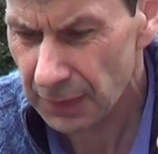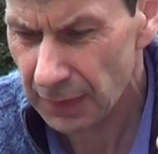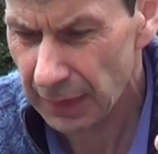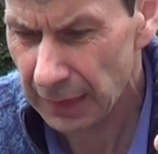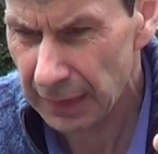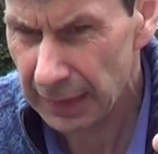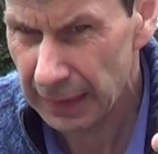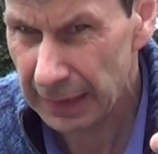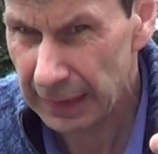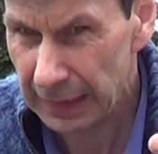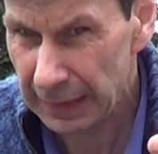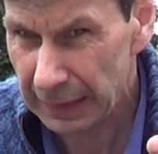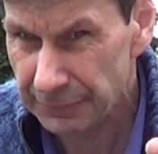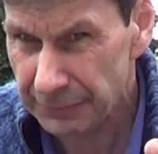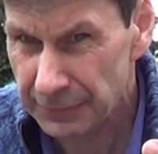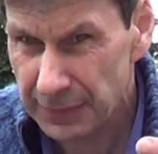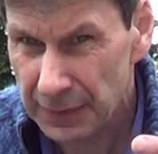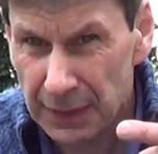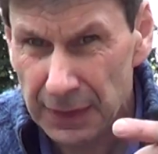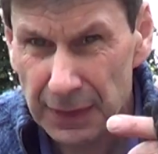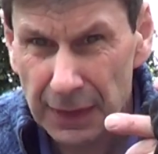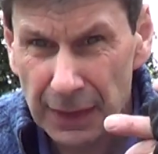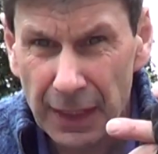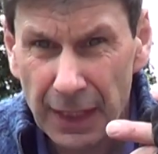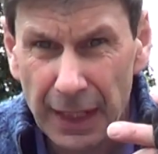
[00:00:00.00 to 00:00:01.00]
And
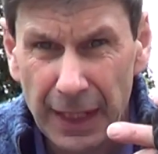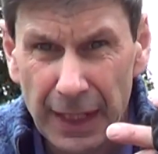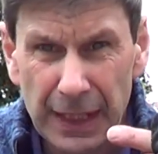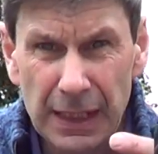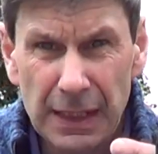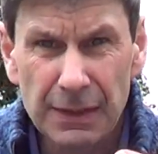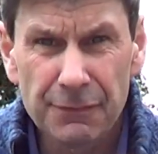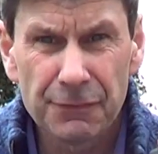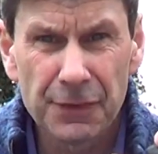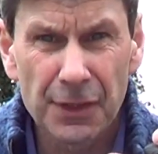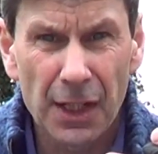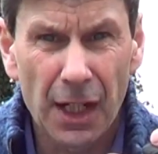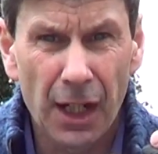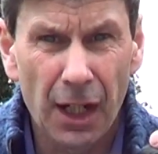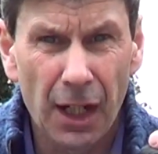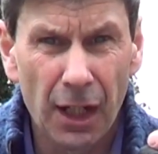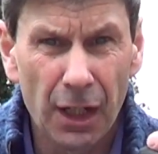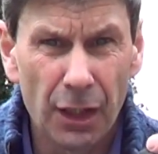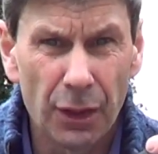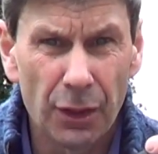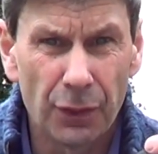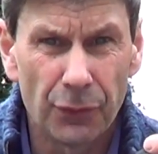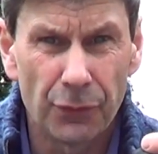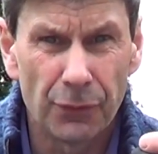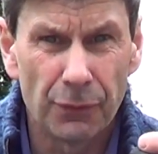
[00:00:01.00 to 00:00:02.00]
even at
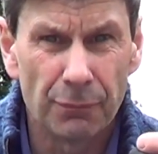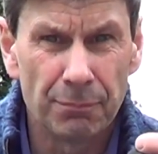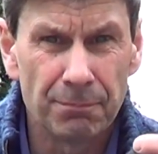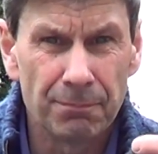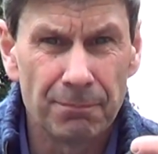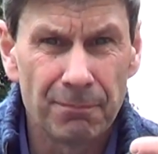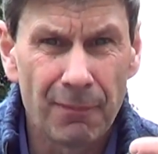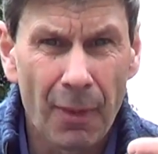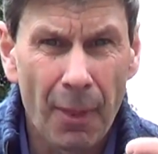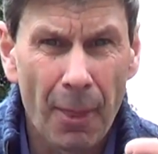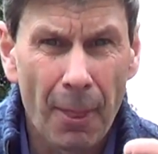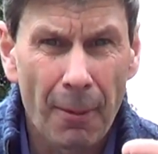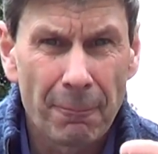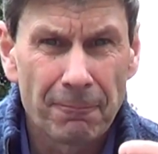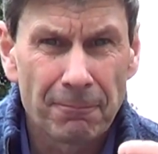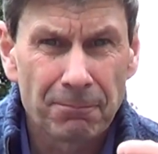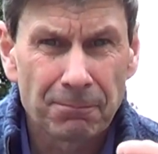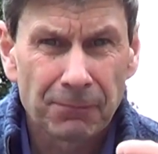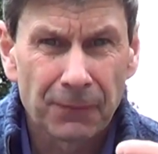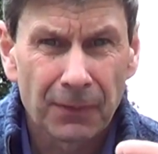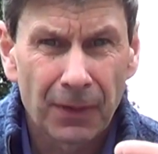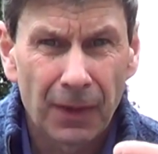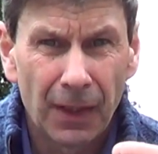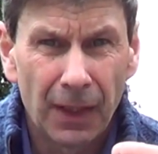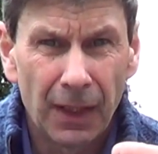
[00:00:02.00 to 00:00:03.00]
home,
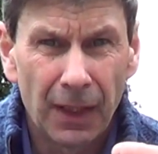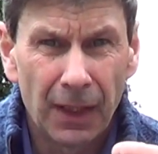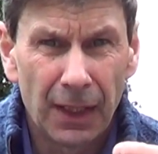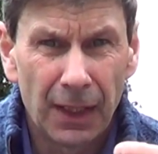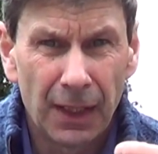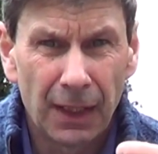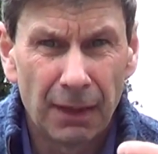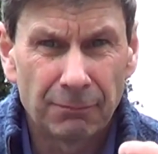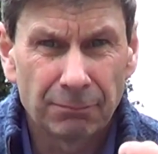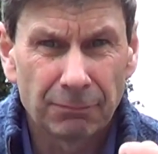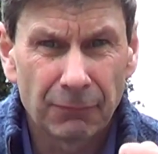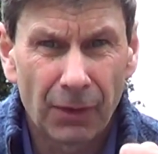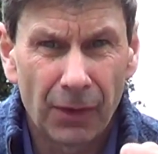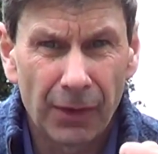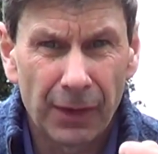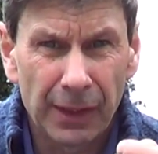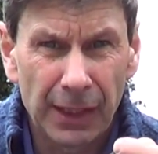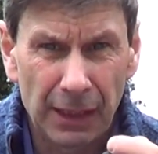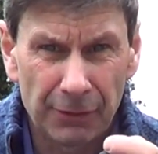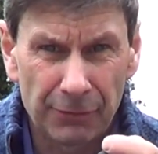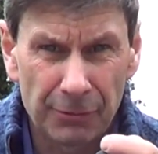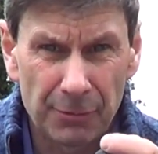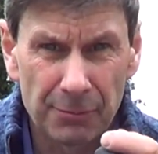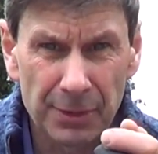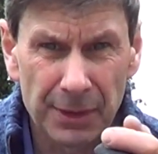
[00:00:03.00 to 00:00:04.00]
I
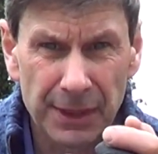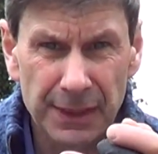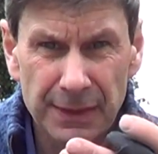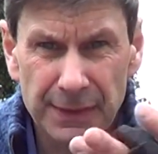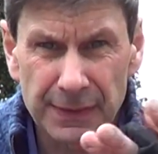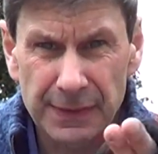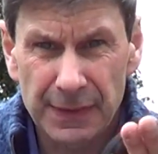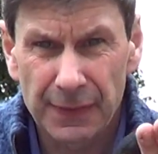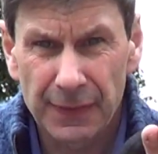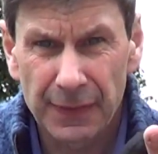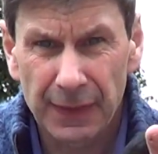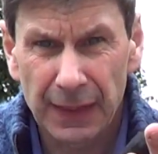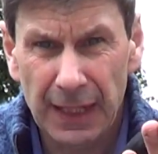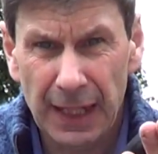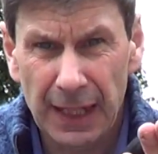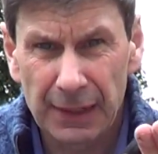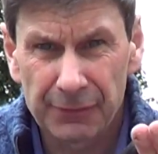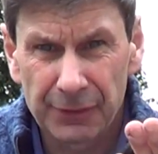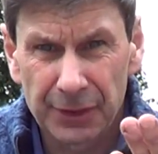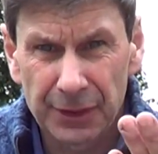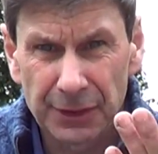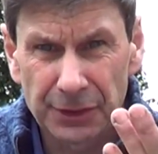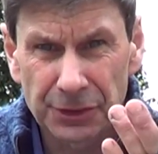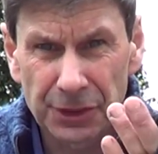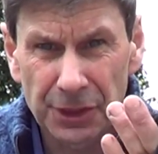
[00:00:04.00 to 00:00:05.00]
have a means in the
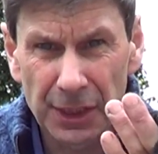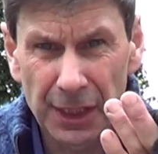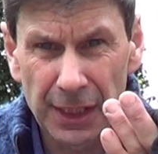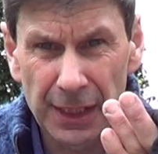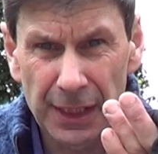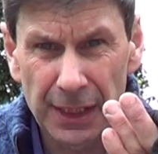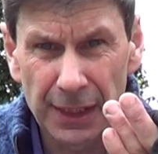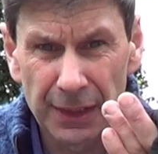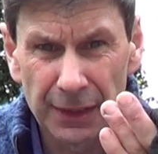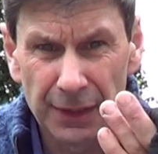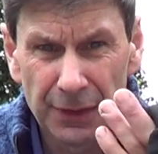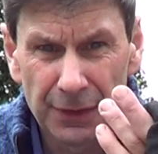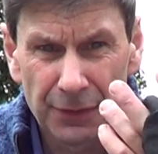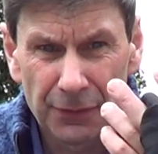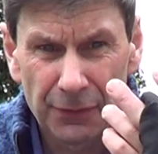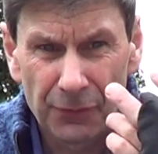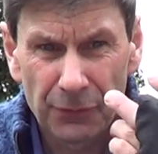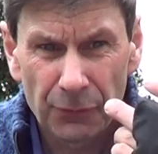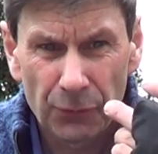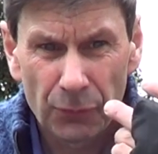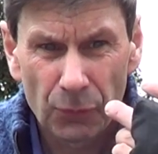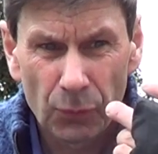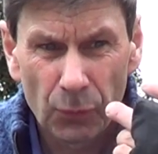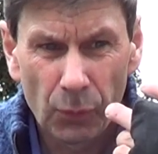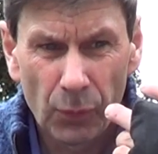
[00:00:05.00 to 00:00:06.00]
garage here
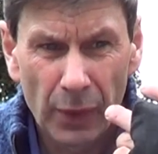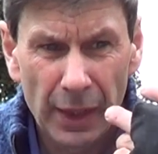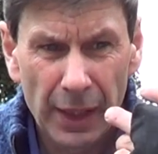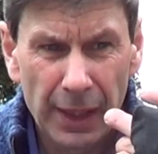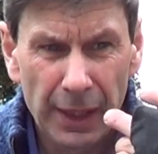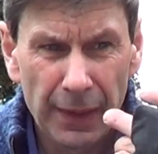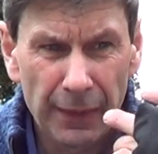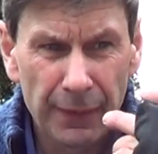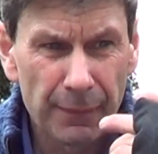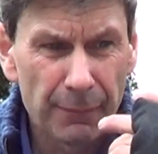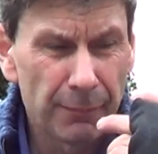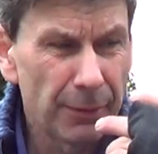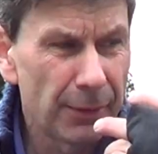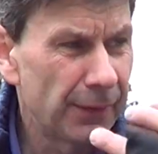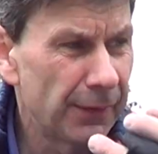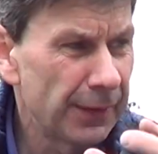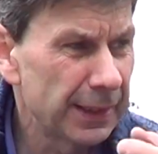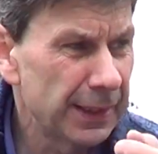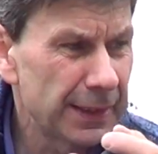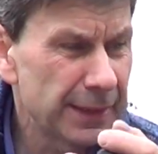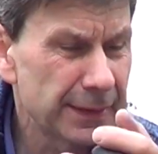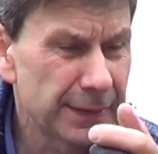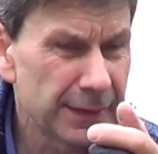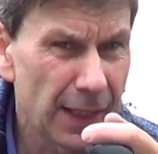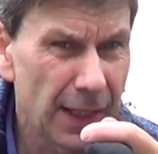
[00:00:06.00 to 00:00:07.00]
where the
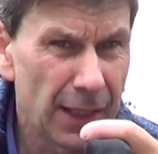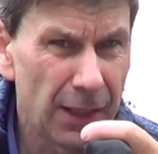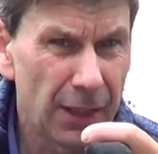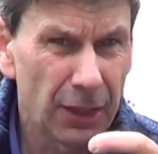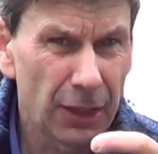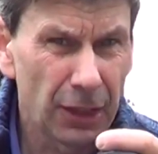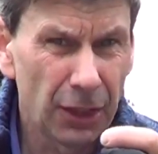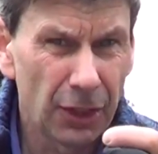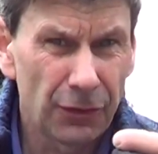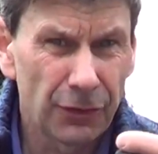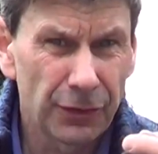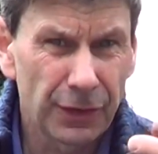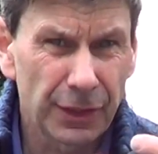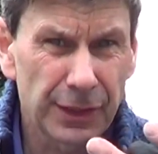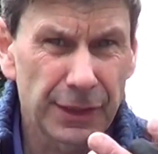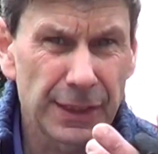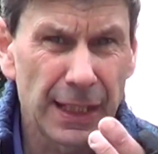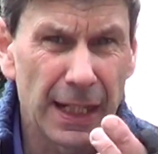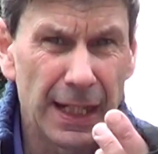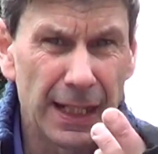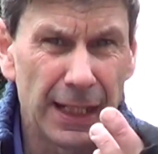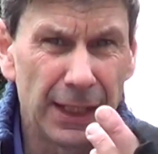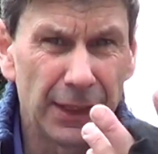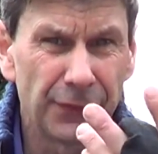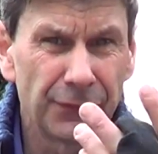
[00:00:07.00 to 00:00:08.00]
bikes are locked
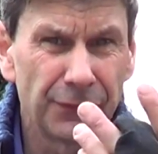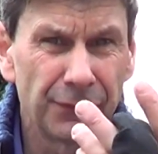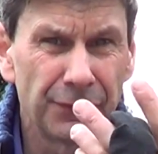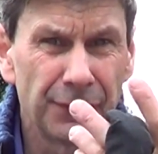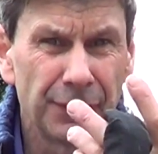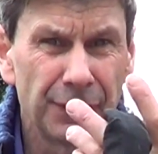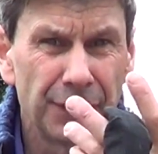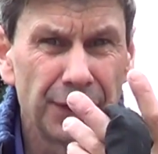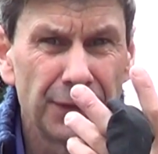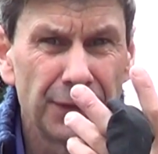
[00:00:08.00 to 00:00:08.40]
down